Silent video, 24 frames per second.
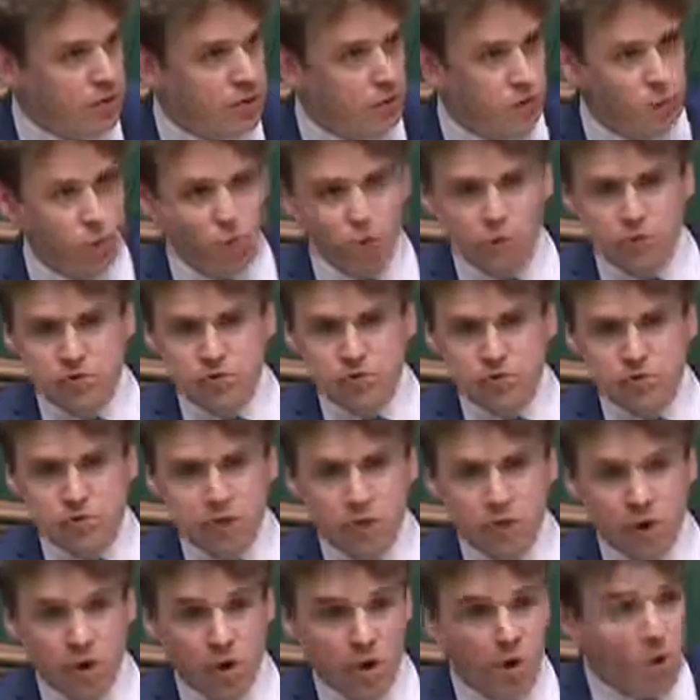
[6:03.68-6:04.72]
towards
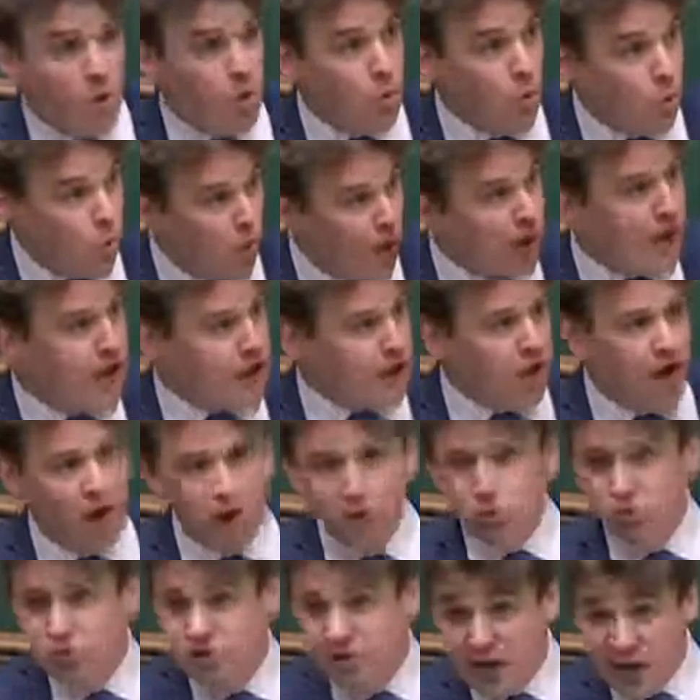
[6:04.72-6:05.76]
white
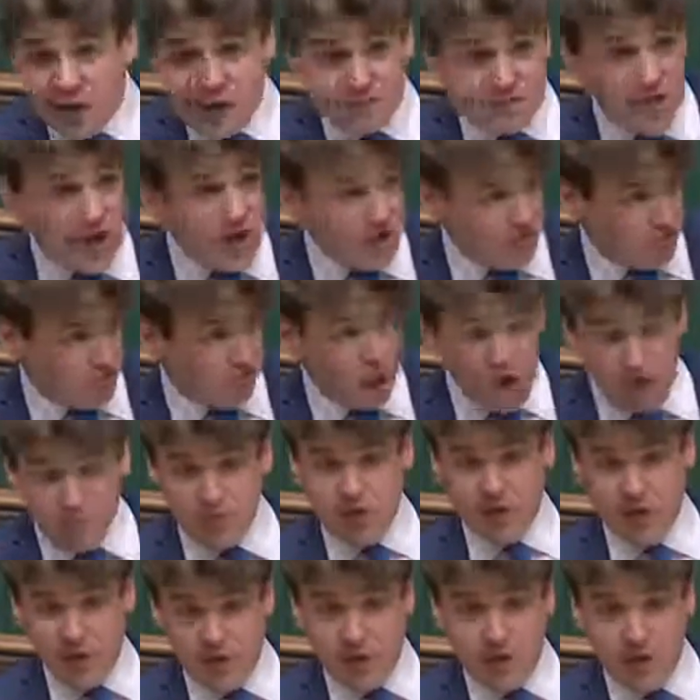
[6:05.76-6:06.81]
girls is a
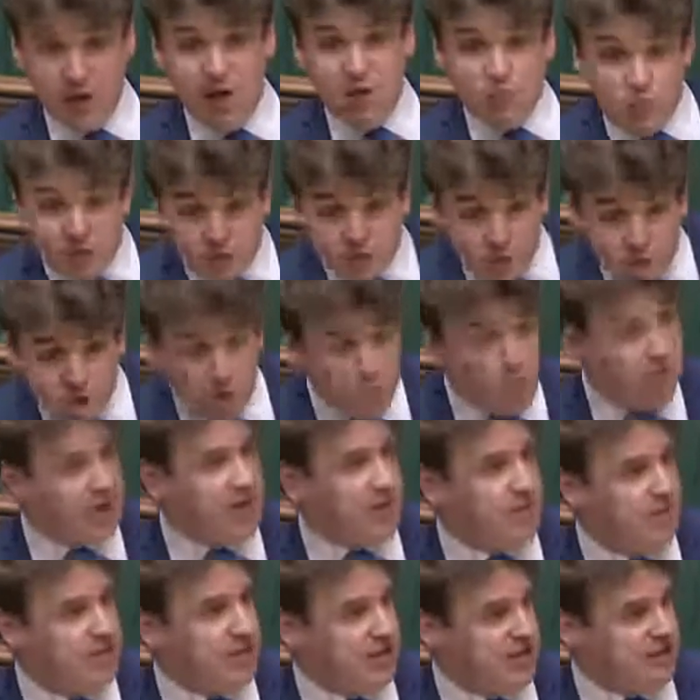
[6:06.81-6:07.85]
driver here, if we do
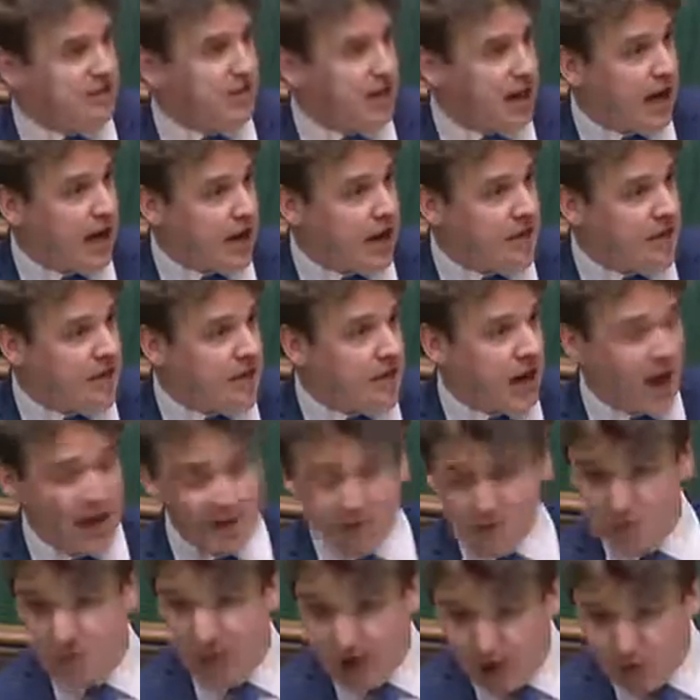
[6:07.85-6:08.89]
believe that that is the case
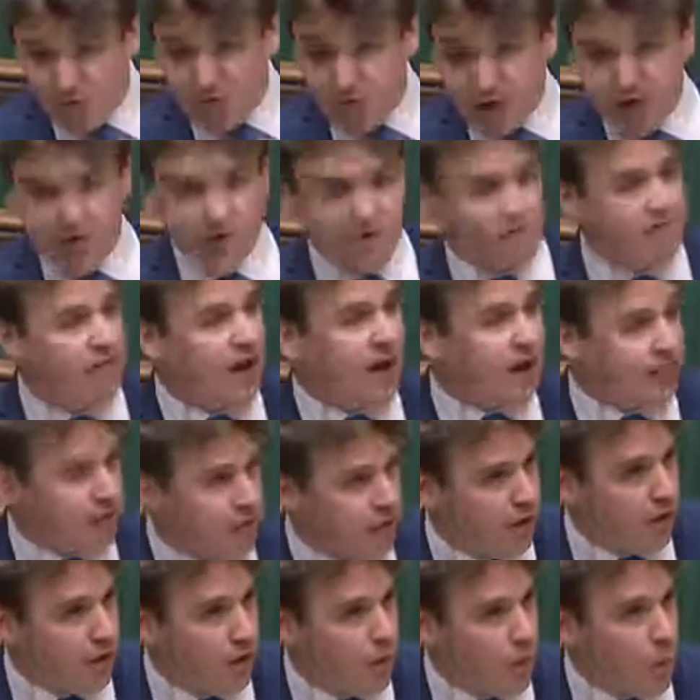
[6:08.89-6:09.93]
and it's an aggravating
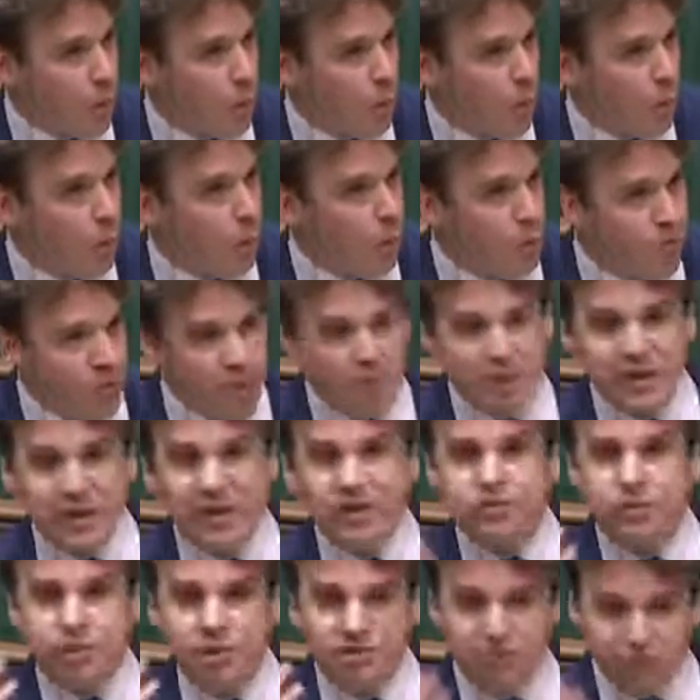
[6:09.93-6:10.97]
factor, then we
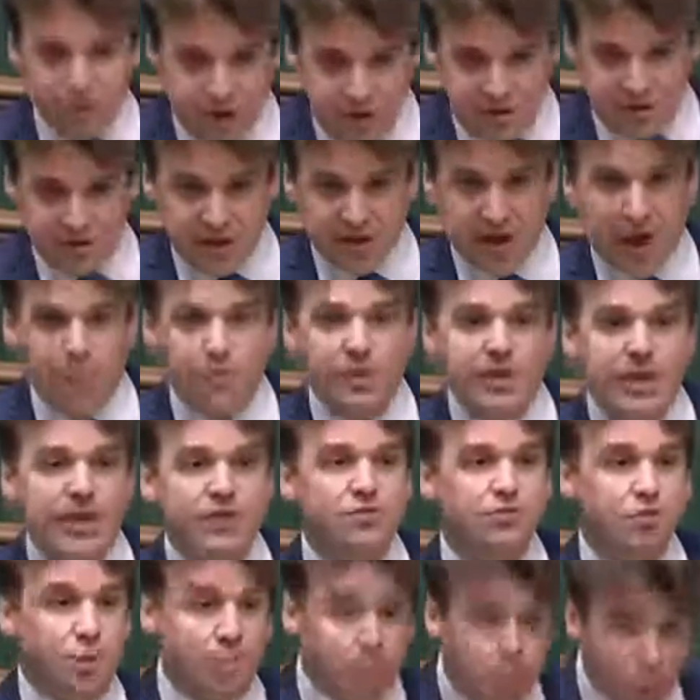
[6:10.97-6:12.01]
need to address it, and we
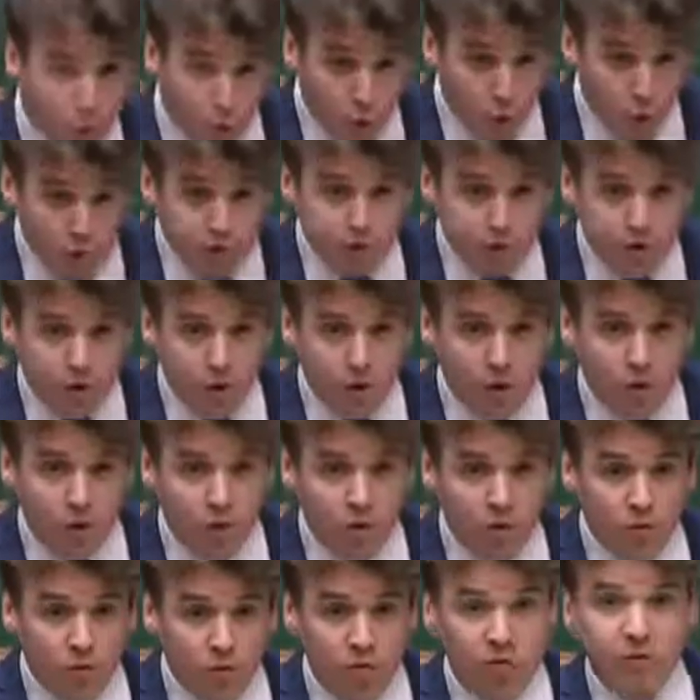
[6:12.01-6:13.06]
need a report
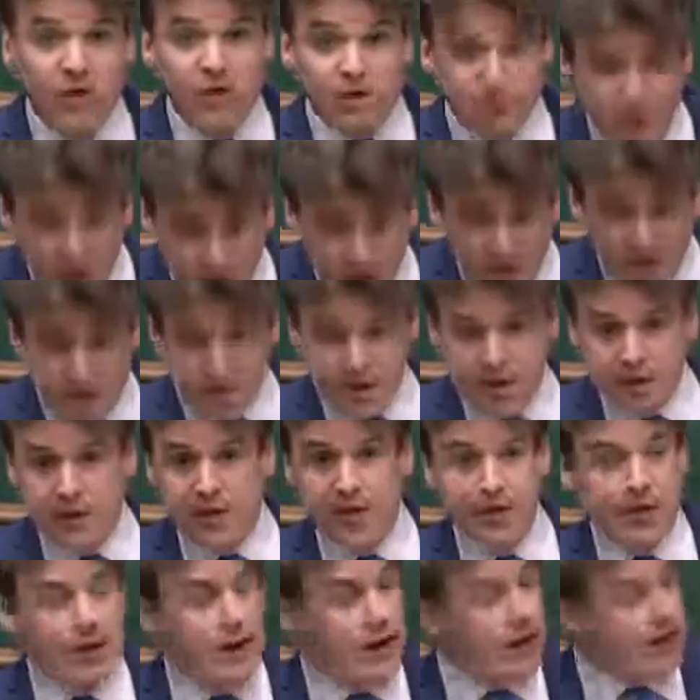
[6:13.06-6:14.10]
that addresses
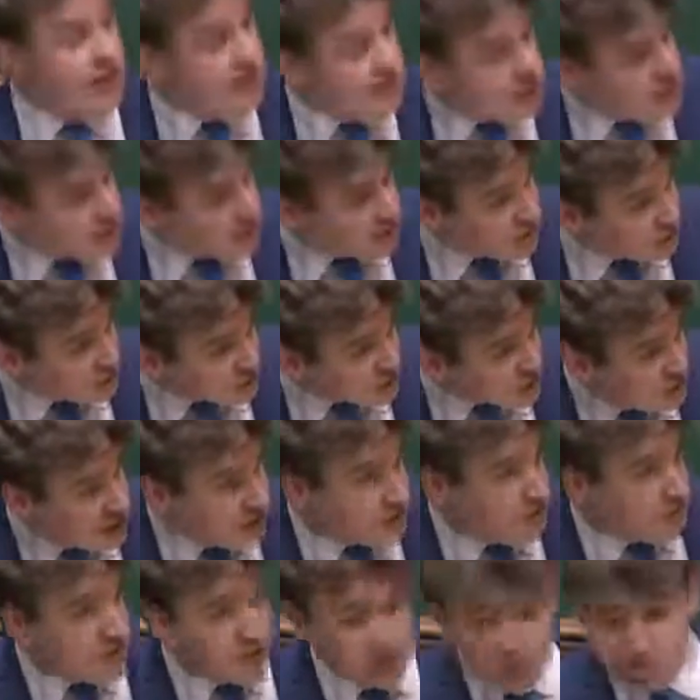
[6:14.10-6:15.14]
it and gets under the
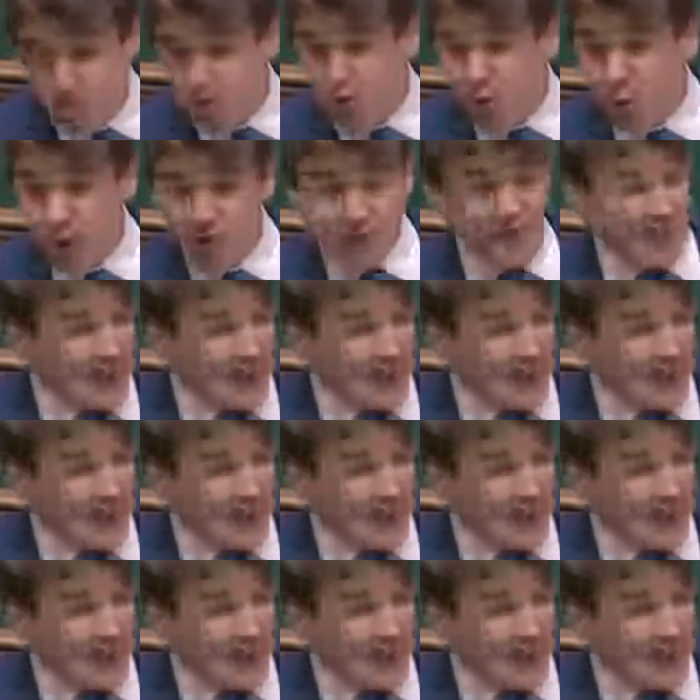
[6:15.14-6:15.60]
skin of the issue in a way